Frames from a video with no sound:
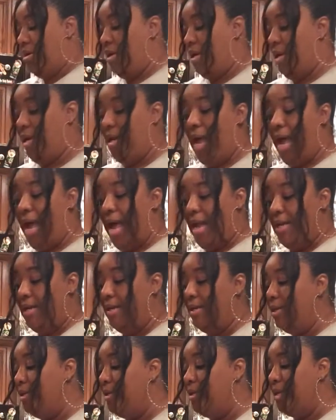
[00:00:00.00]
And I
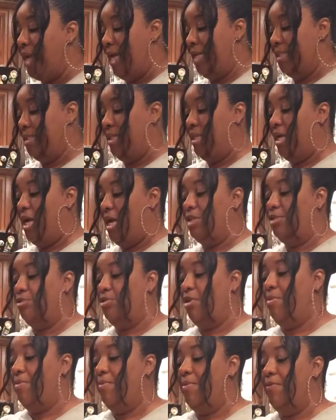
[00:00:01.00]
do like
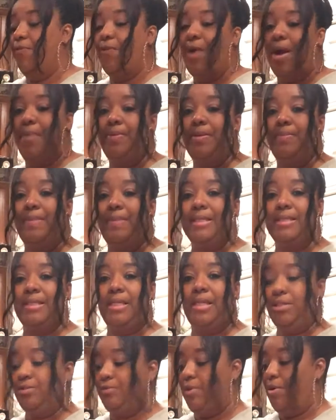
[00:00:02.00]
cilantro, but before I put my
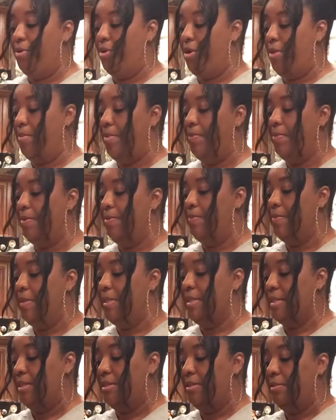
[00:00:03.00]
cilantro on there, I'm gonna put me
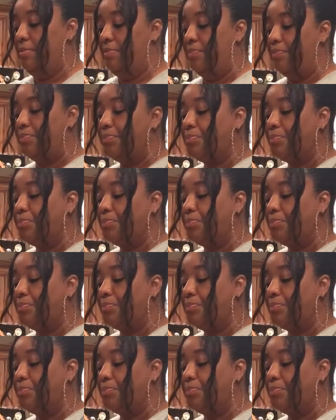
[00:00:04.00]
some.